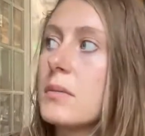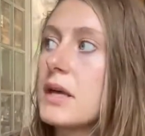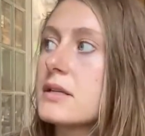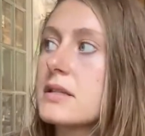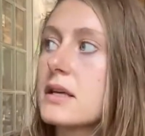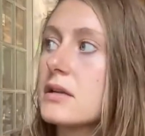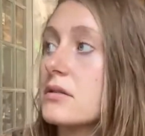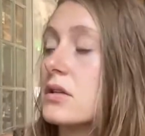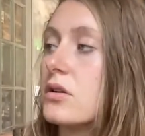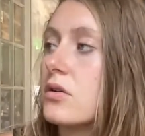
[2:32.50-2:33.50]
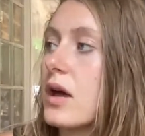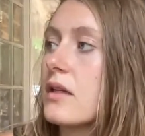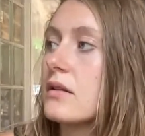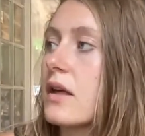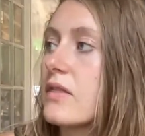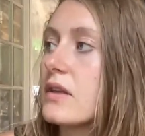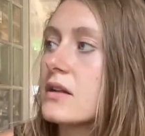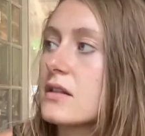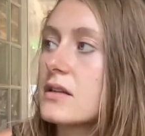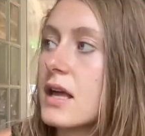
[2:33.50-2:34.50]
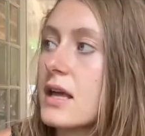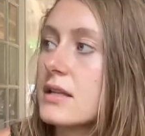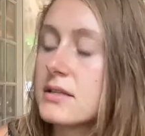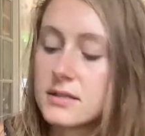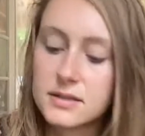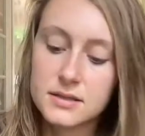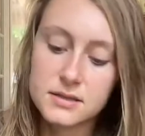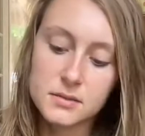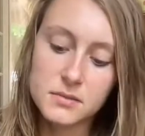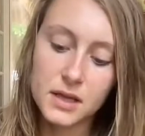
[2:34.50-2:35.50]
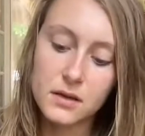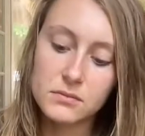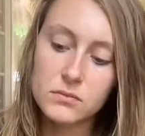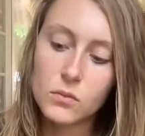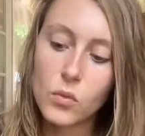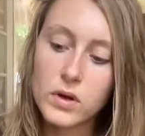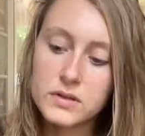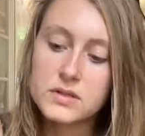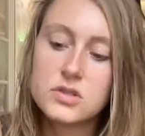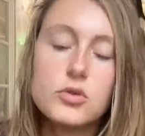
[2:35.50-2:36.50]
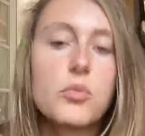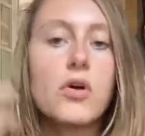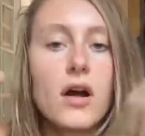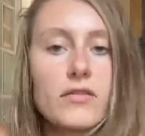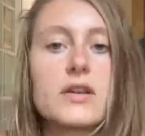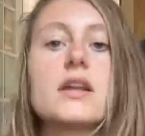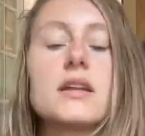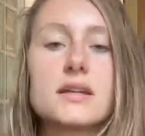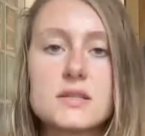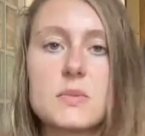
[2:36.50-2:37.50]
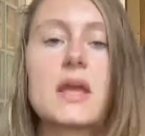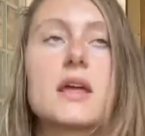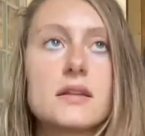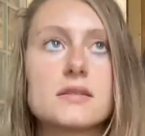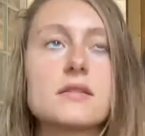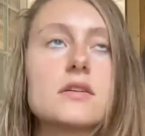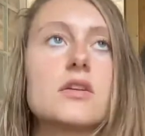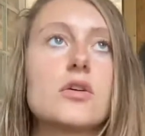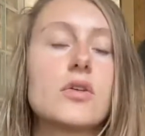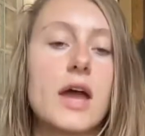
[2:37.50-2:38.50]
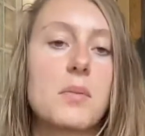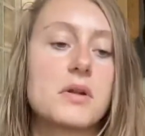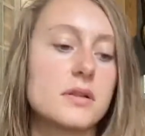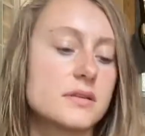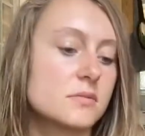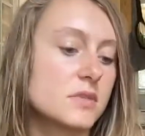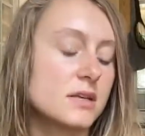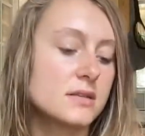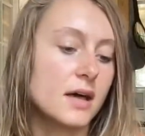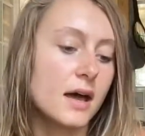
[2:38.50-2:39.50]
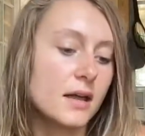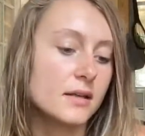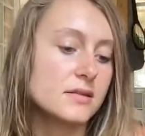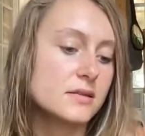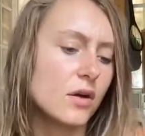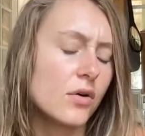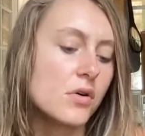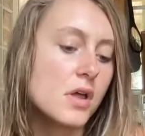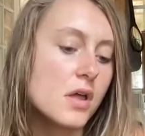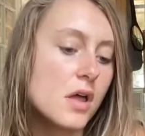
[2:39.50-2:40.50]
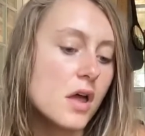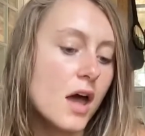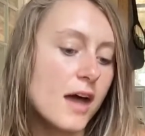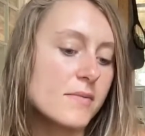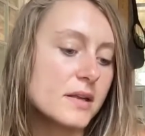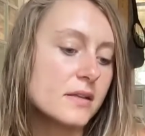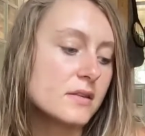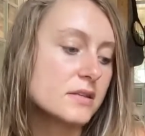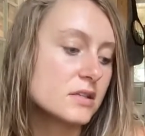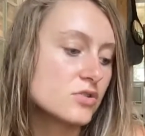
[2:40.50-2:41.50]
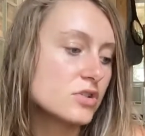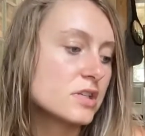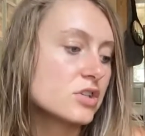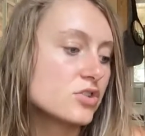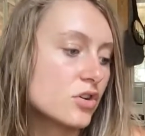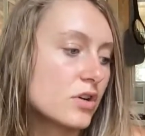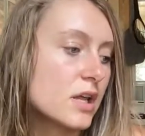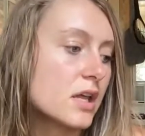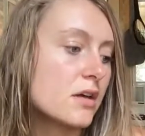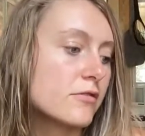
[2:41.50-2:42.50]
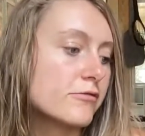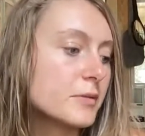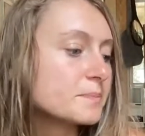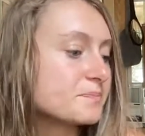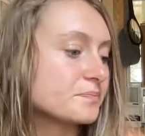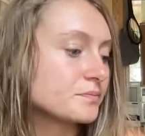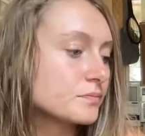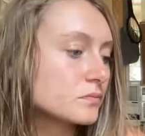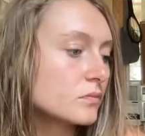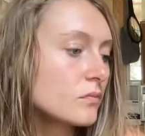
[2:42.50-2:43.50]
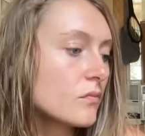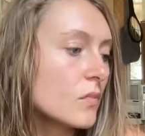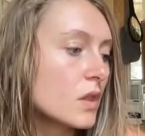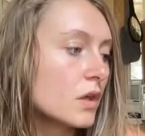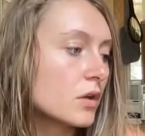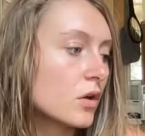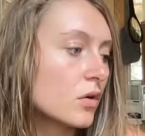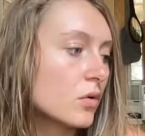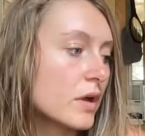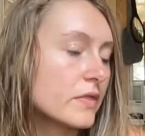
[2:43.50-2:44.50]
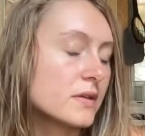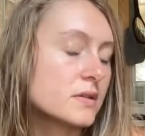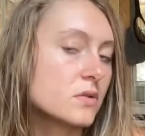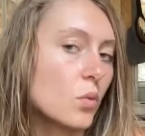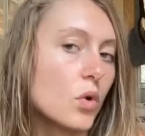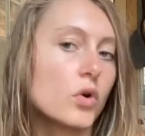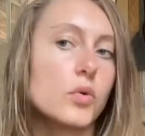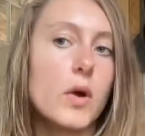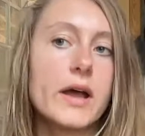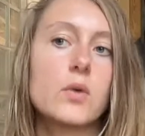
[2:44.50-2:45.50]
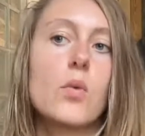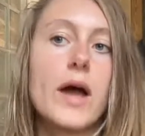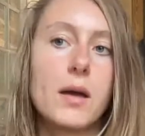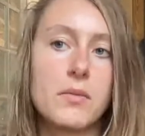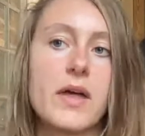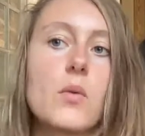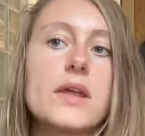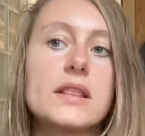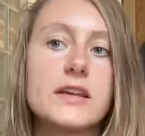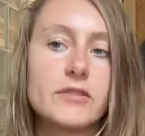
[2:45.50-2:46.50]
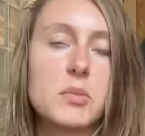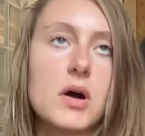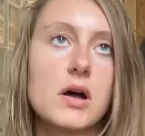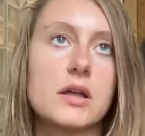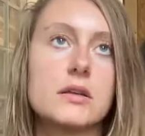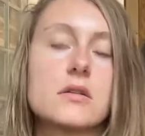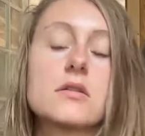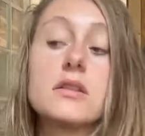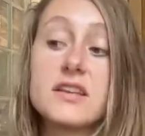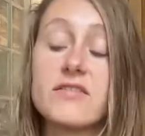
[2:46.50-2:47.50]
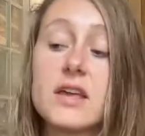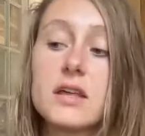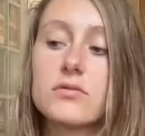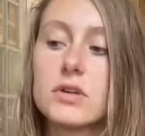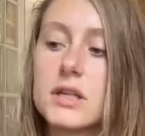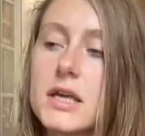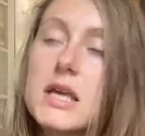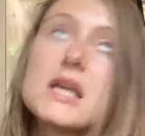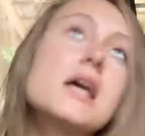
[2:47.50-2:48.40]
because that, at the end of the day, it's a system that wants to profit and expand. Capitalism does that. And so I've been in this interesting journey of, in this worldwide web that we live upon, or live in, really.